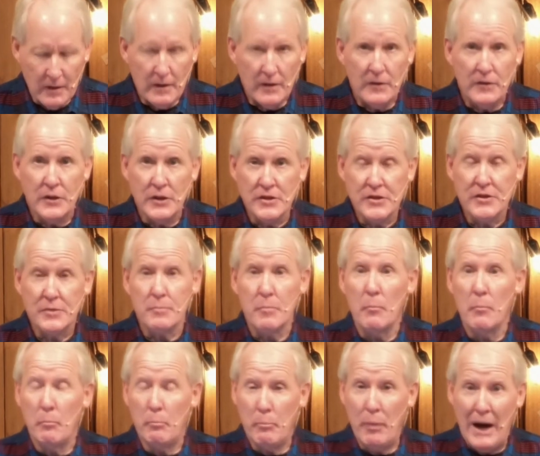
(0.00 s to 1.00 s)
This
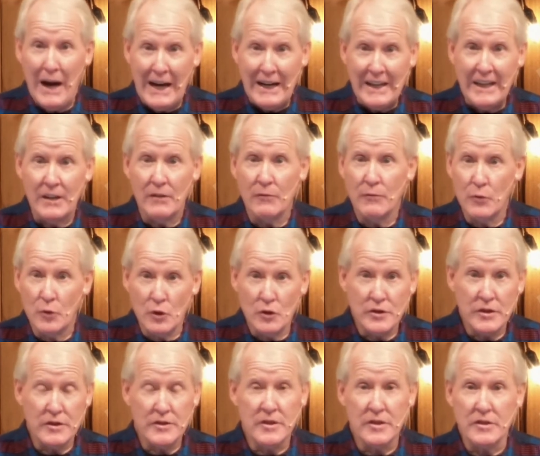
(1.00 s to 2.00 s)
body of
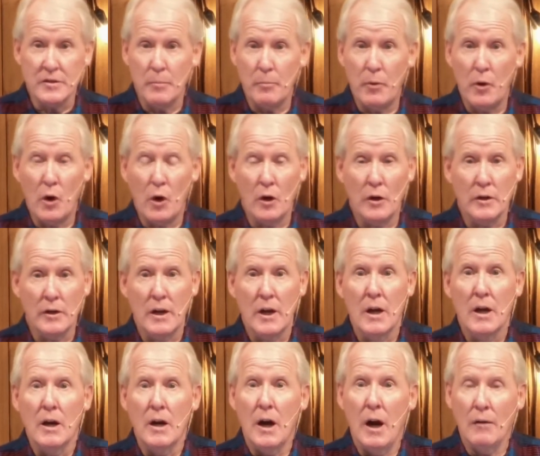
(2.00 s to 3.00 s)
verses is a part
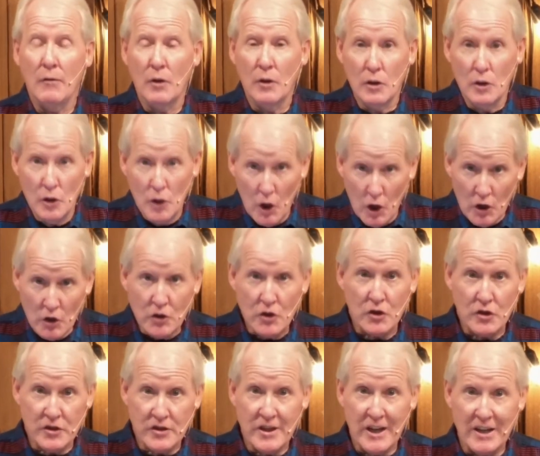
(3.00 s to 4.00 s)
of a larger
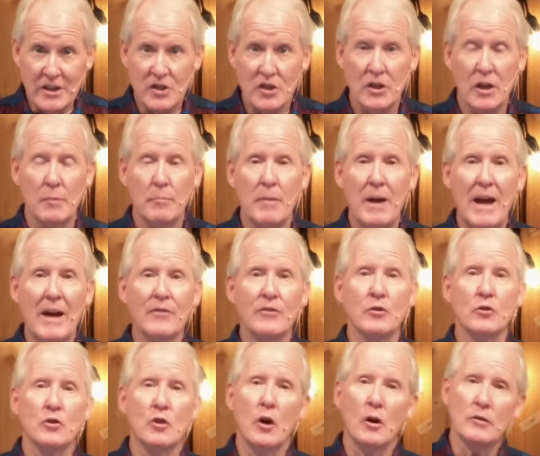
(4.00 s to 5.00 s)
section in
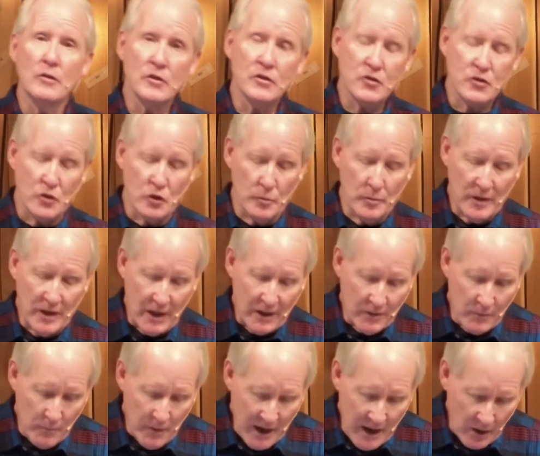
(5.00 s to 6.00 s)
Matthew called the Sermon on the
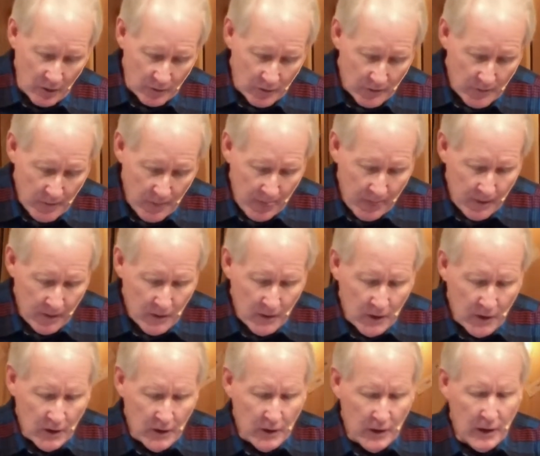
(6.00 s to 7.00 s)
Mount.
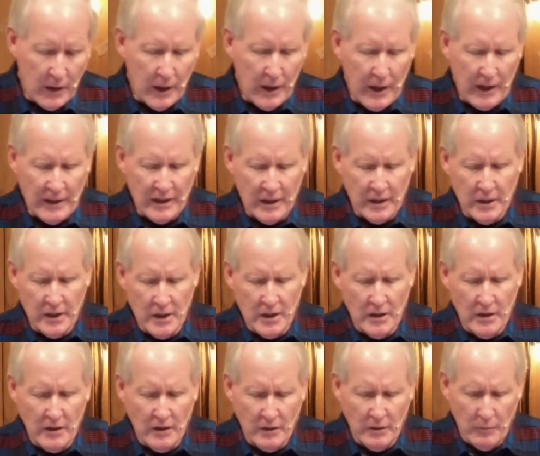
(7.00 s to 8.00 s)
And in
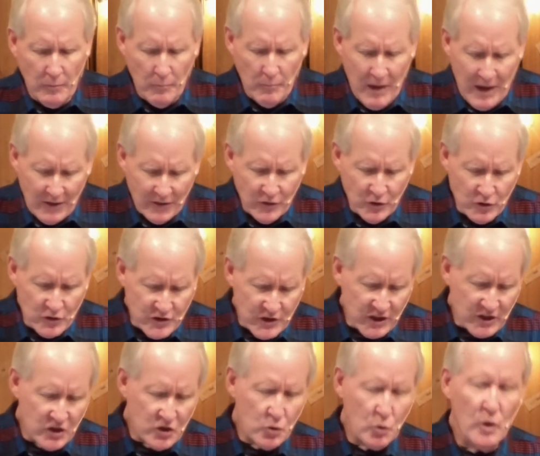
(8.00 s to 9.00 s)
Matthew
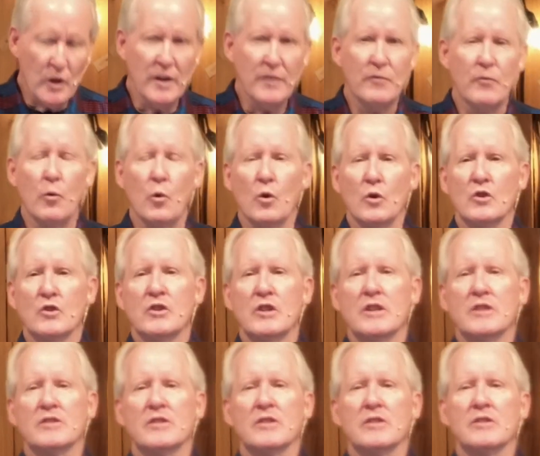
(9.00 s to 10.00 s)
6, 24,
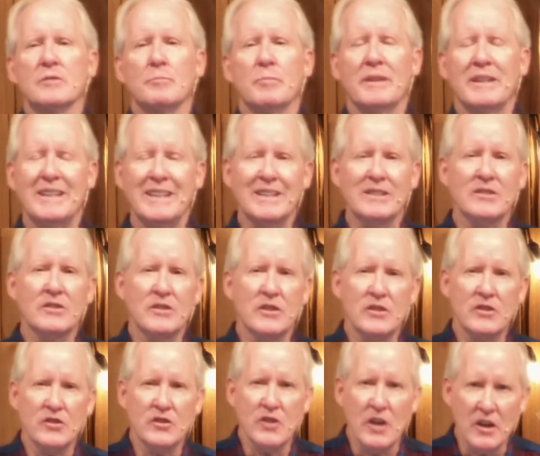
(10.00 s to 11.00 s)
Jesus begins
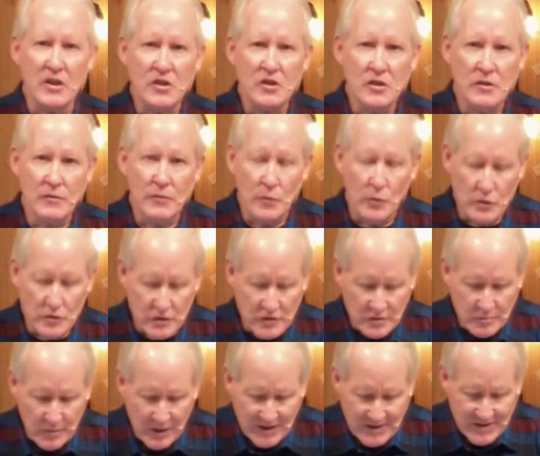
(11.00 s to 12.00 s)
this section of verses
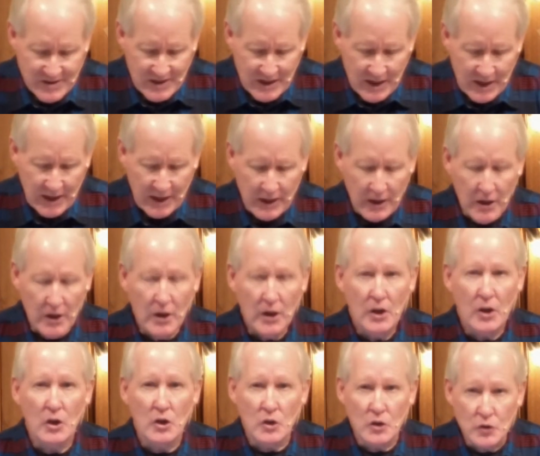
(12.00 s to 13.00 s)
by saying,
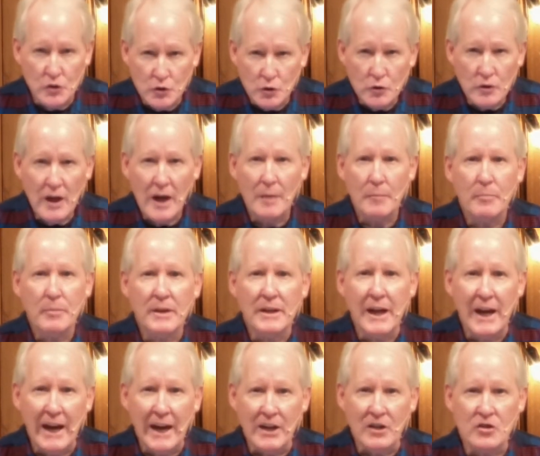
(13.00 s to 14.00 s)
"Do not be
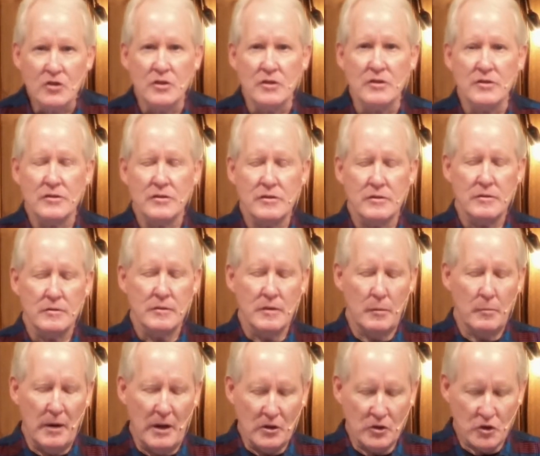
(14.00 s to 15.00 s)
anxious
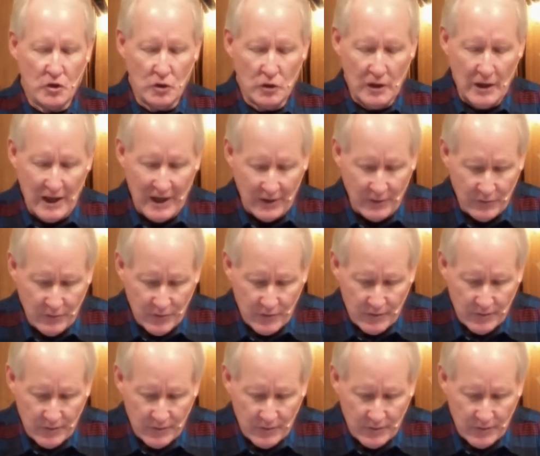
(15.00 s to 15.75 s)
about your life."